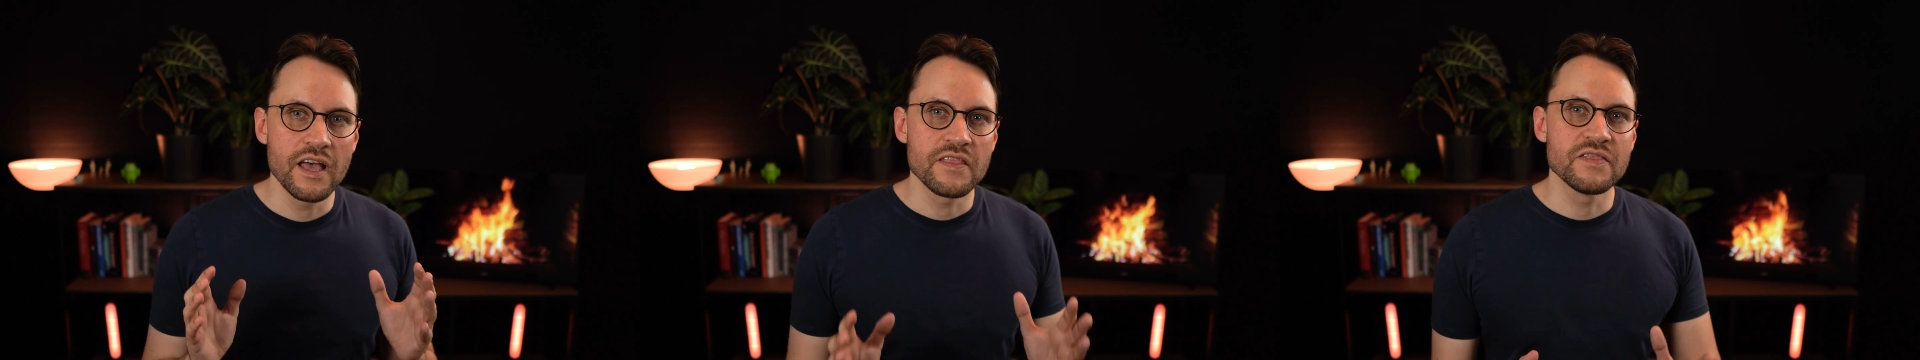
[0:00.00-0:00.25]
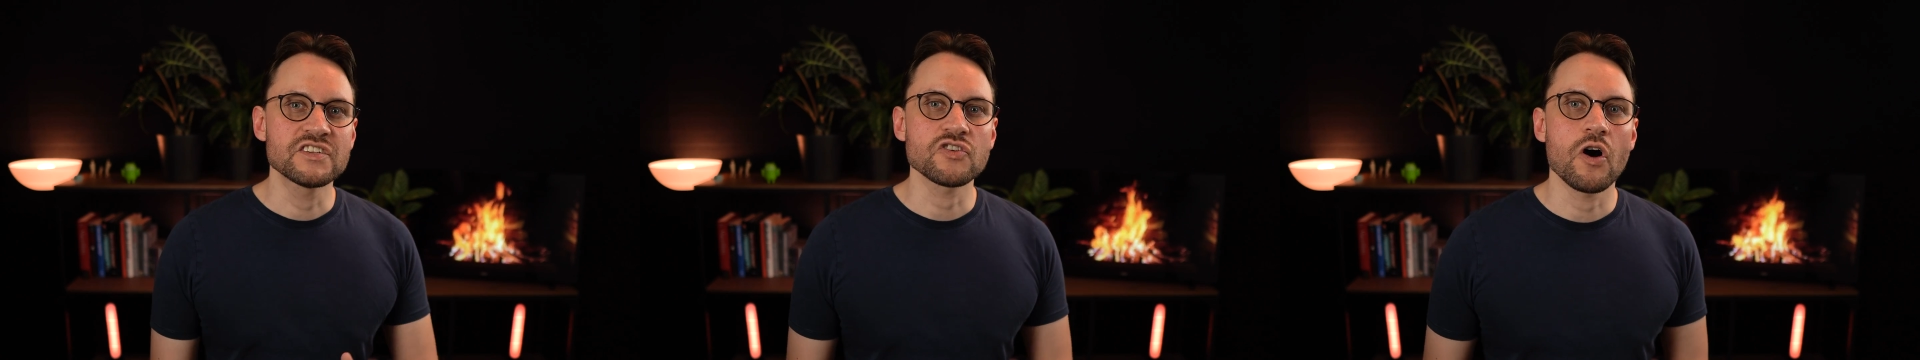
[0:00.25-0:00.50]

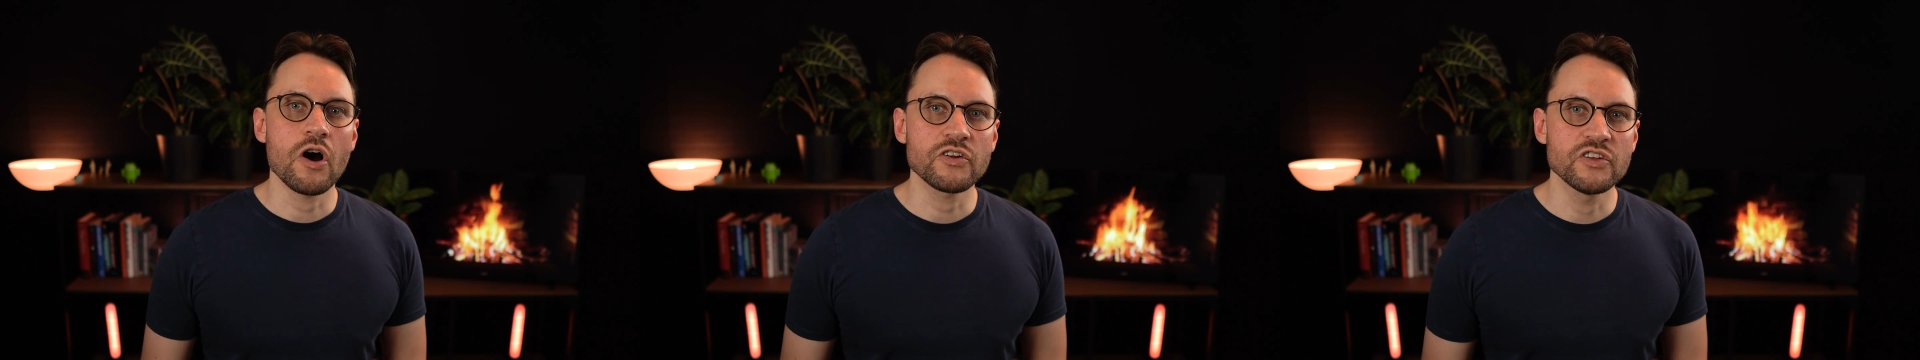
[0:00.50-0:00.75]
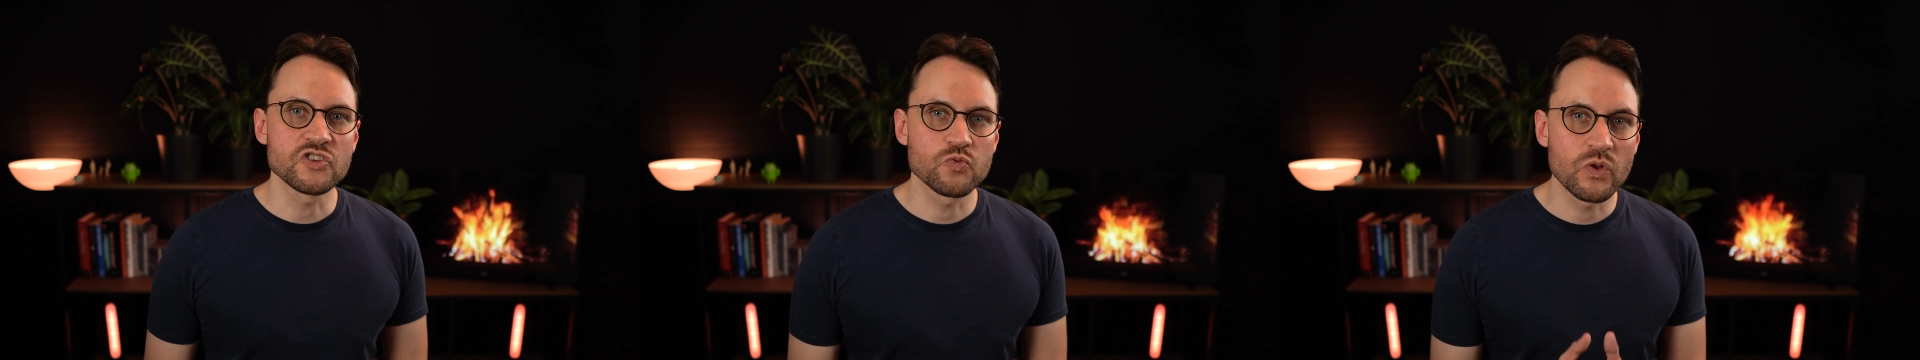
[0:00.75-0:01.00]
This
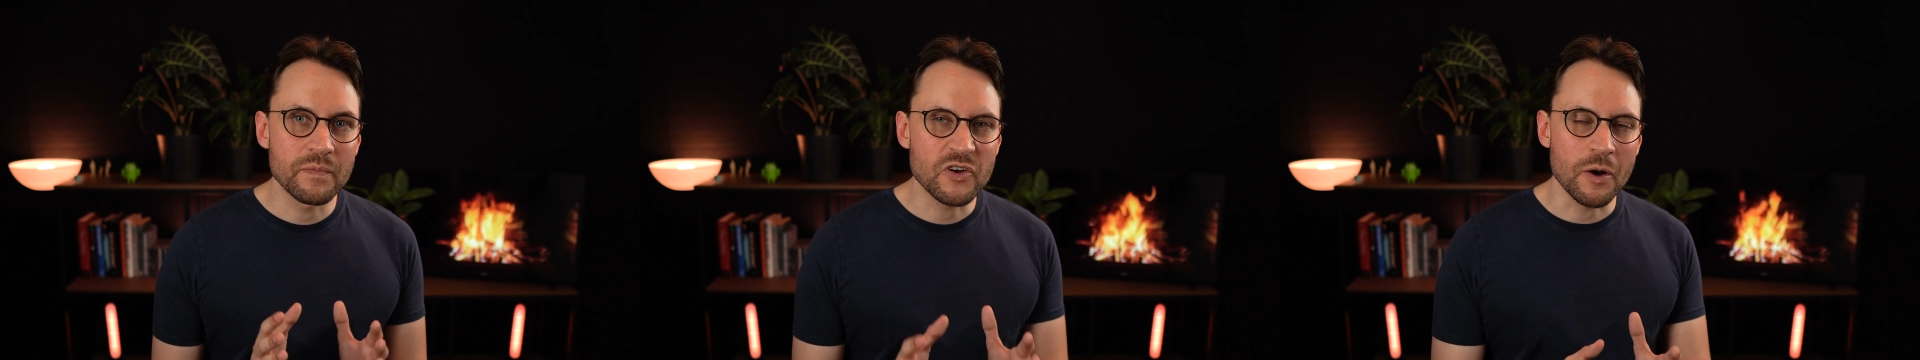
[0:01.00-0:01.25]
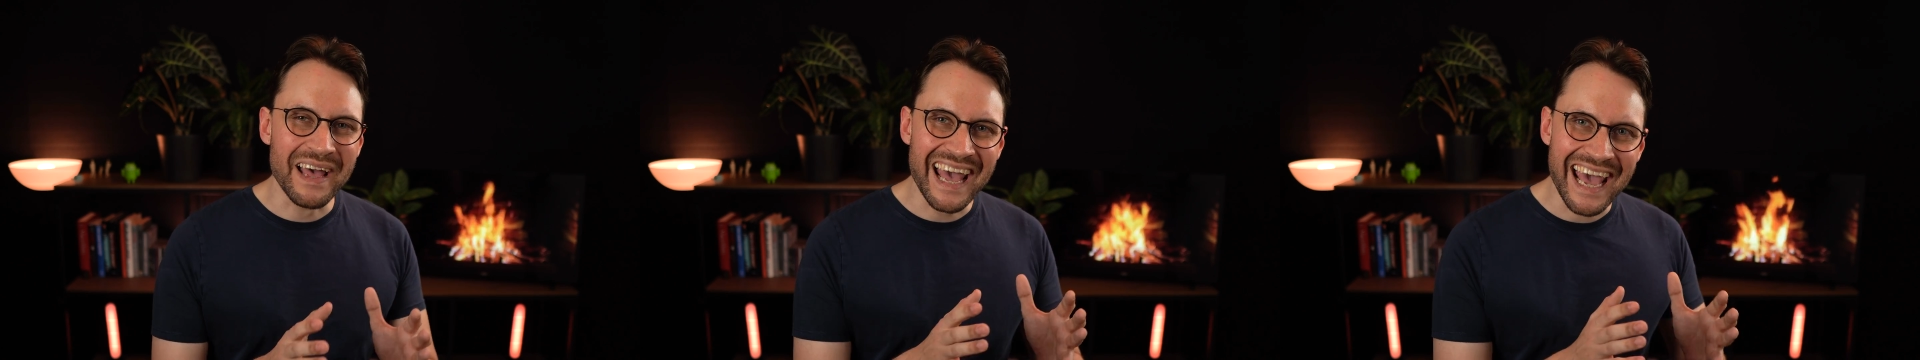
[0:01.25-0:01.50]
audience will
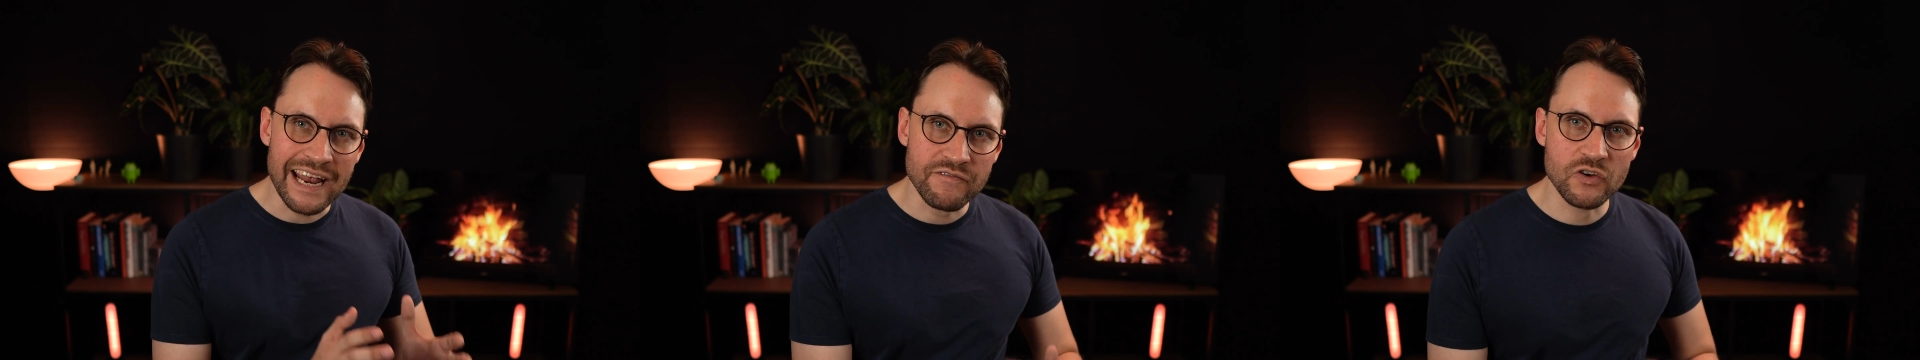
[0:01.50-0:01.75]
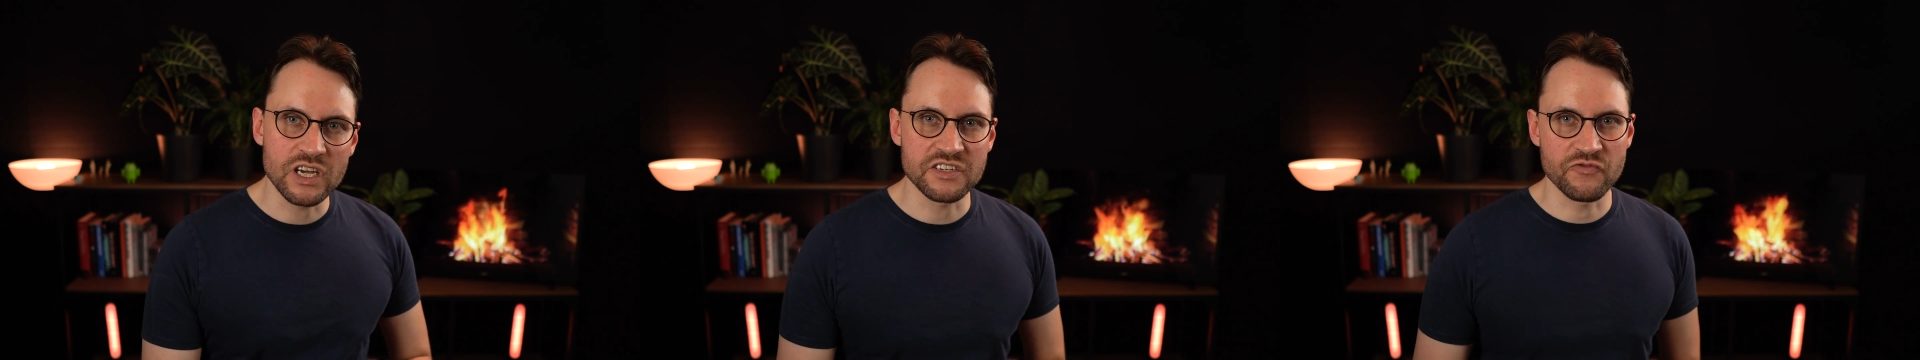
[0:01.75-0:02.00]
become
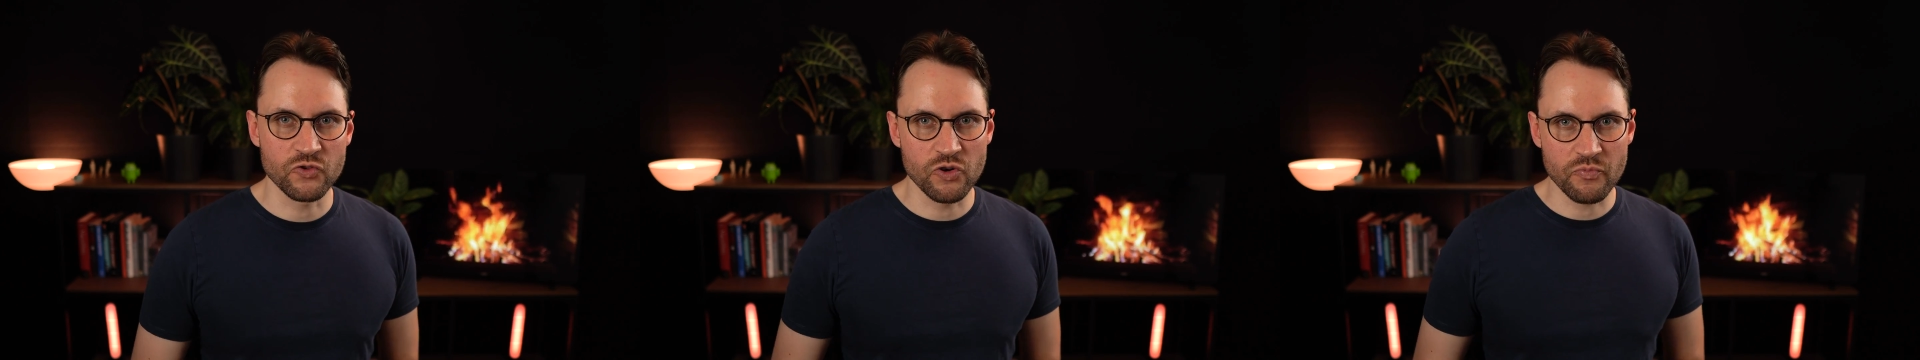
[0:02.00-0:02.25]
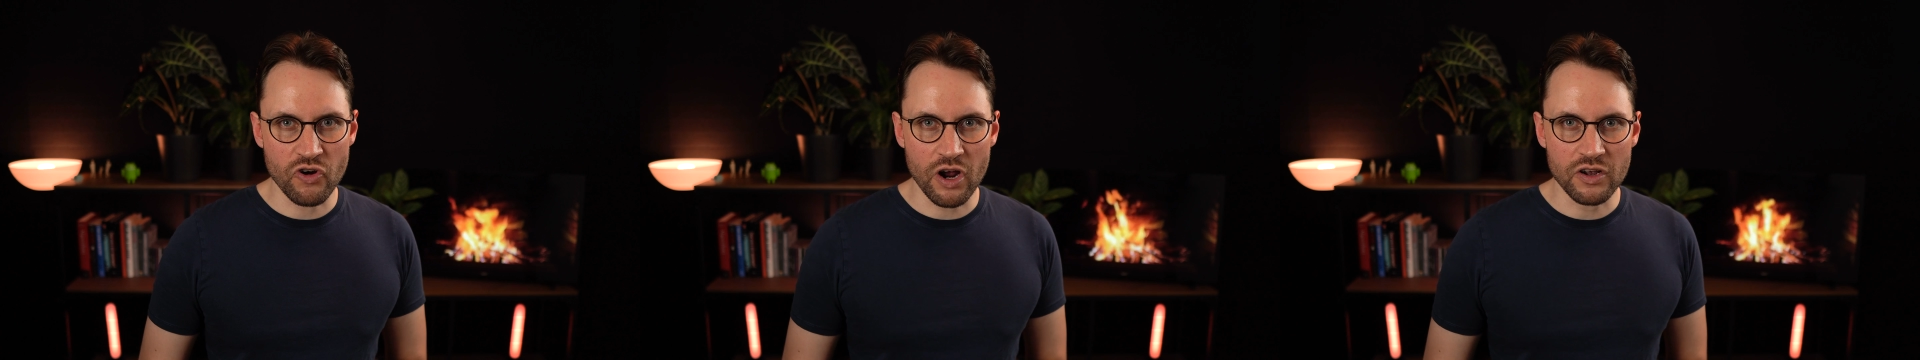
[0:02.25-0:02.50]
advocates for your
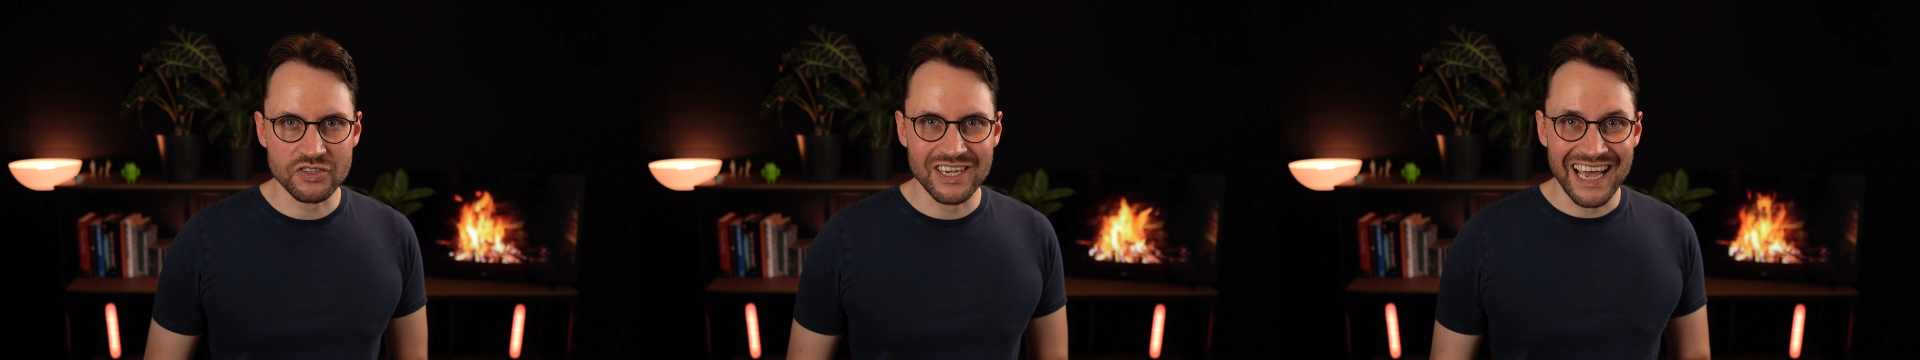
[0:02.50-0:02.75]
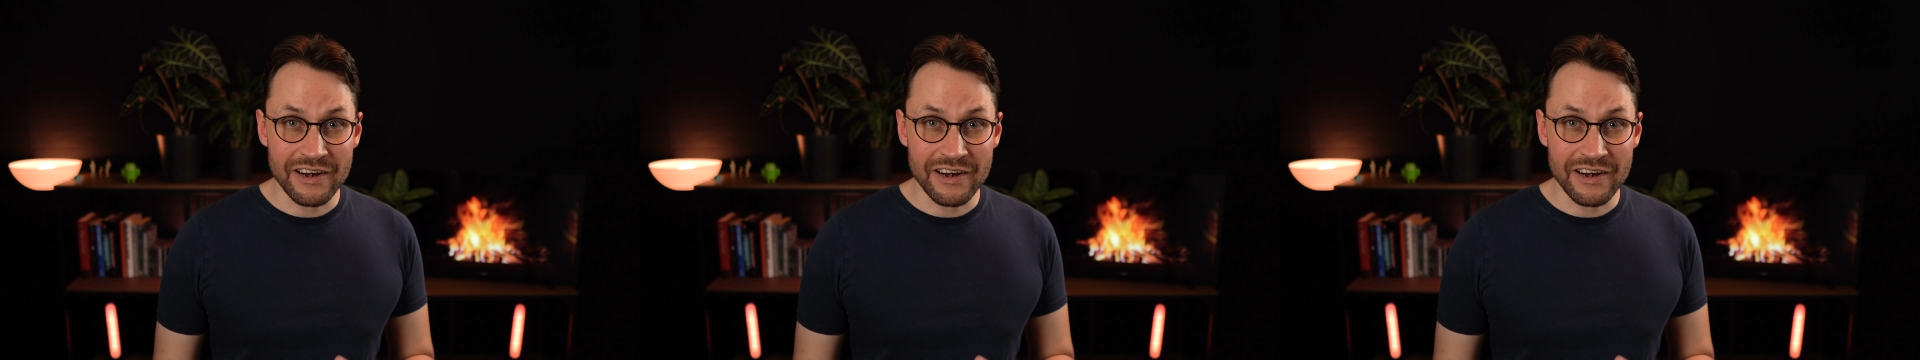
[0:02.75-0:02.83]
product,